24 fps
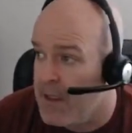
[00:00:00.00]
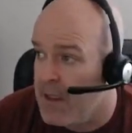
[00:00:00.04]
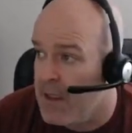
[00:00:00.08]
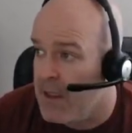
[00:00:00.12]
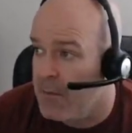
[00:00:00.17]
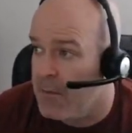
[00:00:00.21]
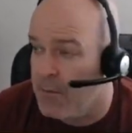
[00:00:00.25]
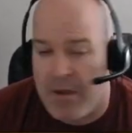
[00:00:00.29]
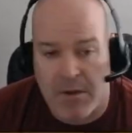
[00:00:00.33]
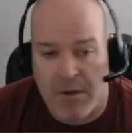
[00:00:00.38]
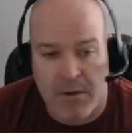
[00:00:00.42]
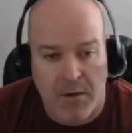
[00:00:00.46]

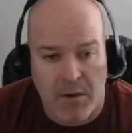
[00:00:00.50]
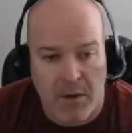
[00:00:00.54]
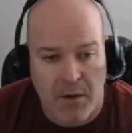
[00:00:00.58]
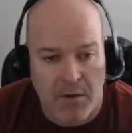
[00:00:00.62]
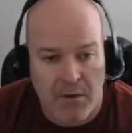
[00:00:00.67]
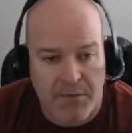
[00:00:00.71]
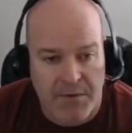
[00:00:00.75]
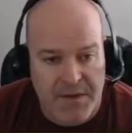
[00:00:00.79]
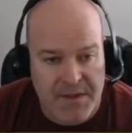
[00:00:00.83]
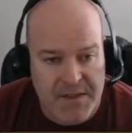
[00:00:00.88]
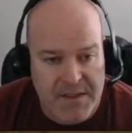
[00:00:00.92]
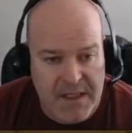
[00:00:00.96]
And we are
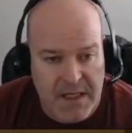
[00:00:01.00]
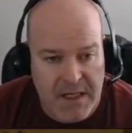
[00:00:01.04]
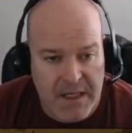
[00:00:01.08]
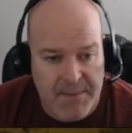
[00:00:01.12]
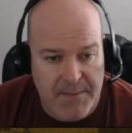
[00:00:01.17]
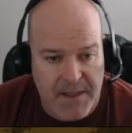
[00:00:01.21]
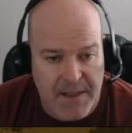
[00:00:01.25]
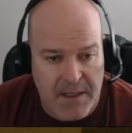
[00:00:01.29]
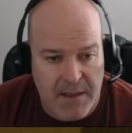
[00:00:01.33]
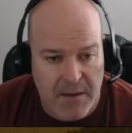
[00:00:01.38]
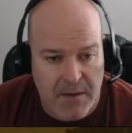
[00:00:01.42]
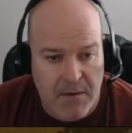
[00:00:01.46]
over the
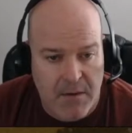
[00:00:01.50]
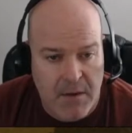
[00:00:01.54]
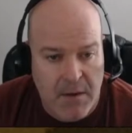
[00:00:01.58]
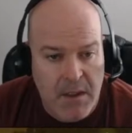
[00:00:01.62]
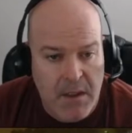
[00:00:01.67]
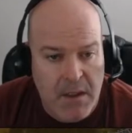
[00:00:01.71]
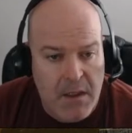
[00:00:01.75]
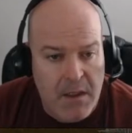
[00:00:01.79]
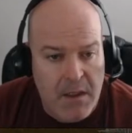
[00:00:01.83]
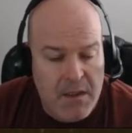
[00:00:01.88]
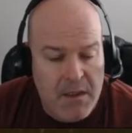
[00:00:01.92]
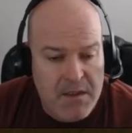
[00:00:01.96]
time now.
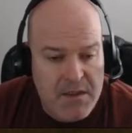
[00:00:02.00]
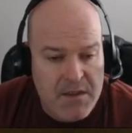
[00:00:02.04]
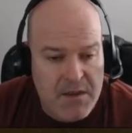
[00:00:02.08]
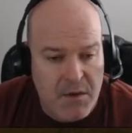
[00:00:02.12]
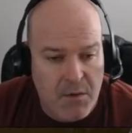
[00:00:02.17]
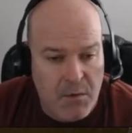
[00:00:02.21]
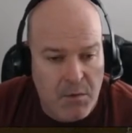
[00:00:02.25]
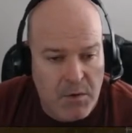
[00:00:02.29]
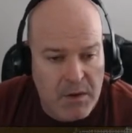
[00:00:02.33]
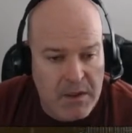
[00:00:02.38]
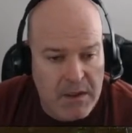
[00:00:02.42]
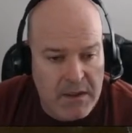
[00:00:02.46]
So
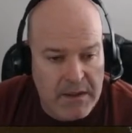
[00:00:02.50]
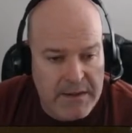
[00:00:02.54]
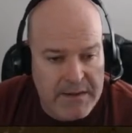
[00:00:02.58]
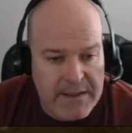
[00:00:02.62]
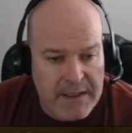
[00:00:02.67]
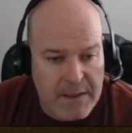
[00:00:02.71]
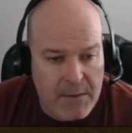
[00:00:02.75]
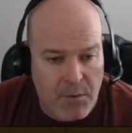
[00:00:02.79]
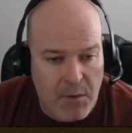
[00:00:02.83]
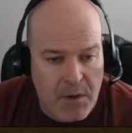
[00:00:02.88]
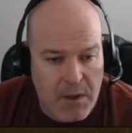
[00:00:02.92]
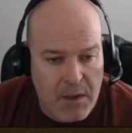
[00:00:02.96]
we're going to let
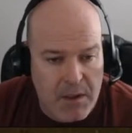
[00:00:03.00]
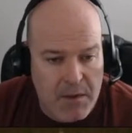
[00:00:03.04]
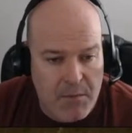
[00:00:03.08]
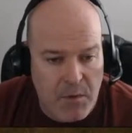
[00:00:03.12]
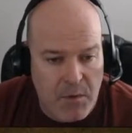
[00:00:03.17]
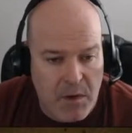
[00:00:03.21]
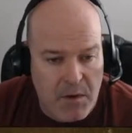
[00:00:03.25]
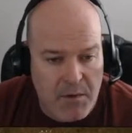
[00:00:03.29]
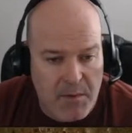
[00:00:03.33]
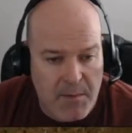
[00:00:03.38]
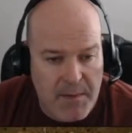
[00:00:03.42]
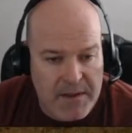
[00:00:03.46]
that run
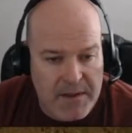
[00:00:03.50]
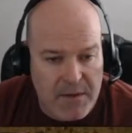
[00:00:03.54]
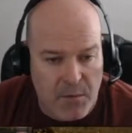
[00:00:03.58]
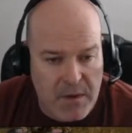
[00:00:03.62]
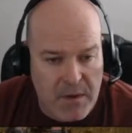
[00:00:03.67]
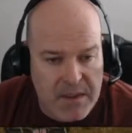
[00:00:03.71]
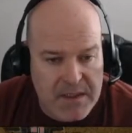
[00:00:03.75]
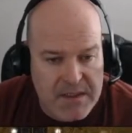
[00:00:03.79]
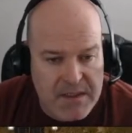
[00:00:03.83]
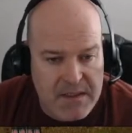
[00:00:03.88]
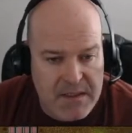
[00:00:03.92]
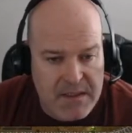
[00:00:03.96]
while we make the
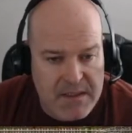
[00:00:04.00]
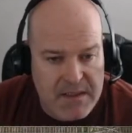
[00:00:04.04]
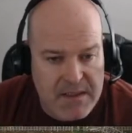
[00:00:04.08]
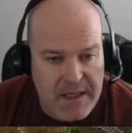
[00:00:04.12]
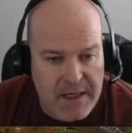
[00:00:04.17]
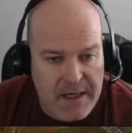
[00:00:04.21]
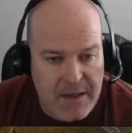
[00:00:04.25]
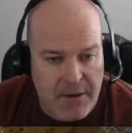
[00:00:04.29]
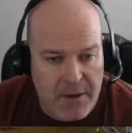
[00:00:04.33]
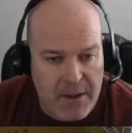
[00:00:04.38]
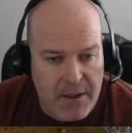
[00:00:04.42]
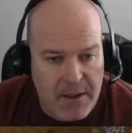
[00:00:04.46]
rest of this
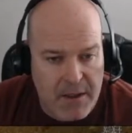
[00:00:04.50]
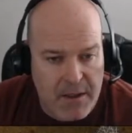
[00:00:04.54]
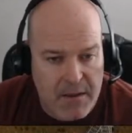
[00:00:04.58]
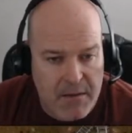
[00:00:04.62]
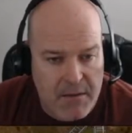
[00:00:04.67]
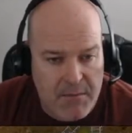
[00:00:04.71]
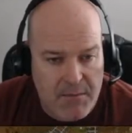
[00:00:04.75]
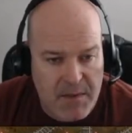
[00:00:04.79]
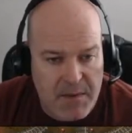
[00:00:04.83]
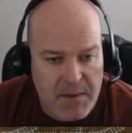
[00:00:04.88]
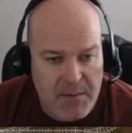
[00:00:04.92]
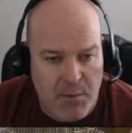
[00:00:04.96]
area.
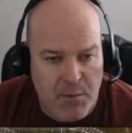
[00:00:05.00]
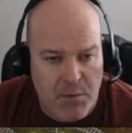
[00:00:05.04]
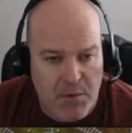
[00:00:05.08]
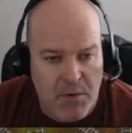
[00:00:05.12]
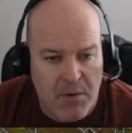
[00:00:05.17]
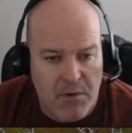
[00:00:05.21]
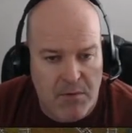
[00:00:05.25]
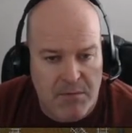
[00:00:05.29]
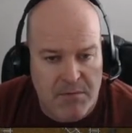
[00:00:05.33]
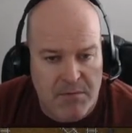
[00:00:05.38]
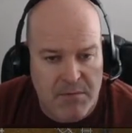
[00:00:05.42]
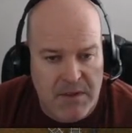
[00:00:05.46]
Maybe
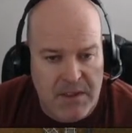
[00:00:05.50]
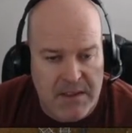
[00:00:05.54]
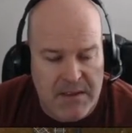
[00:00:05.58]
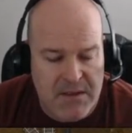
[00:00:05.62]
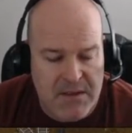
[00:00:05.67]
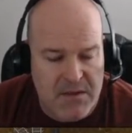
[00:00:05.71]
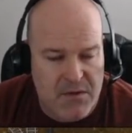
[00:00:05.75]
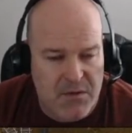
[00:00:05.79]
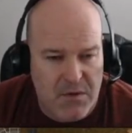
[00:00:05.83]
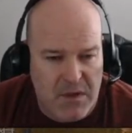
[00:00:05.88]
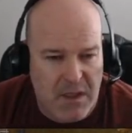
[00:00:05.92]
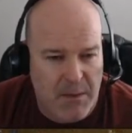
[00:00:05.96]
we'll
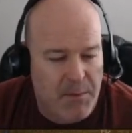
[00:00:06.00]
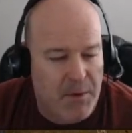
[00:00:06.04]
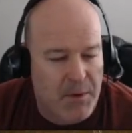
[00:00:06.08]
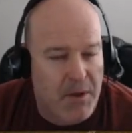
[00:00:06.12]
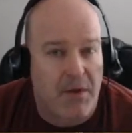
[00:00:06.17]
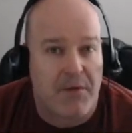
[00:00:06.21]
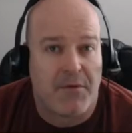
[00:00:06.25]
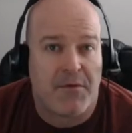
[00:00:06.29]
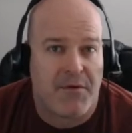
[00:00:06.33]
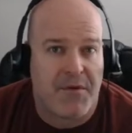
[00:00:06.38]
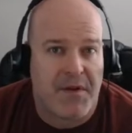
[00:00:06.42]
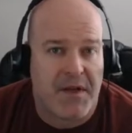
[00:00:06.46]
get to a couple
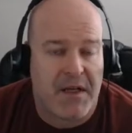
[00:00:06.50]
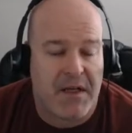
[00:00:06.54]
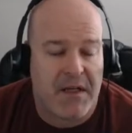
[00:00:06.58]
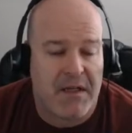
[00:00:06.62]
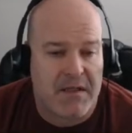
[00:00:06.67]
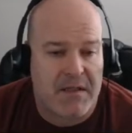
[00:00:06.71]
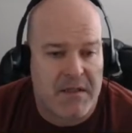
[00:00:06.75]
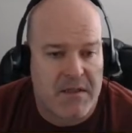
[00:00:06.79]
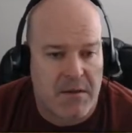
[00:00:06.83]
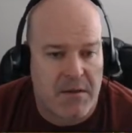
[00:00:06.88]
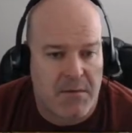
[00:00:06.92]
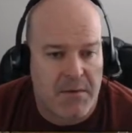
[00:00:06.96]
other
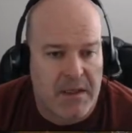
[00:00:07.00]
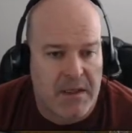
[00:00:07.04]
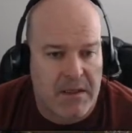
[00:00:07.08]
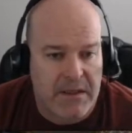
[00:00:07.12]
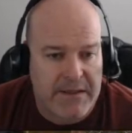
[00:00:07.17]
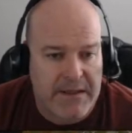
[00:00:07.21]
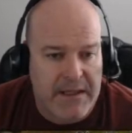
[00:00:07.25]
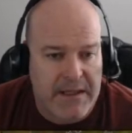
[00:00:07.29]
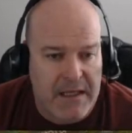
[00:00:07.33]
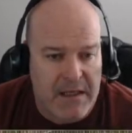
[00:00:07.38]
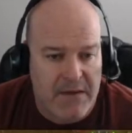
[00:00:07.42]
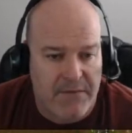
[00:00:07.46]
things so we can
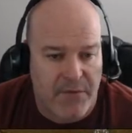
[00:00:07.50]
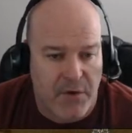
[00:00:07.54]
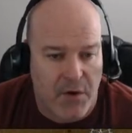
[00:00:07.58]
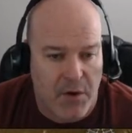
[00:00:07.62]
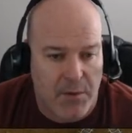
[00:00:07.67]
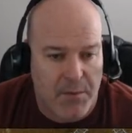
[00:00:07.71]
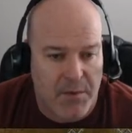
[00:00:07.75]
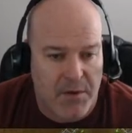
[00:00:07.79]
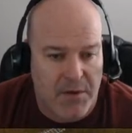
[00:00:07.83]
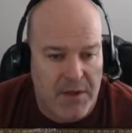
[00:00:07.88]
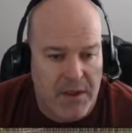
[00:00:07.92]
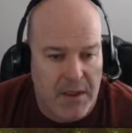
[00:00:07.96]
let that
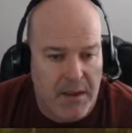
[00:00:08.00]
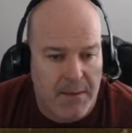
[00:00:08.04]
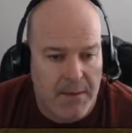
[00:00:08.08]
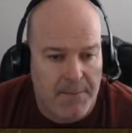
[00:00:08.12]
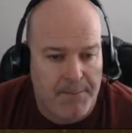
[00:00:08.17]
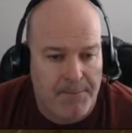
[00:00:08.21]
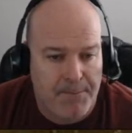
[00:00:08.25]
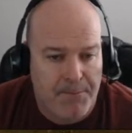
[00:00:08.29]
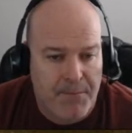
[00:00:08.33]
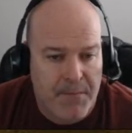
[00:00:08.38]
invar build up.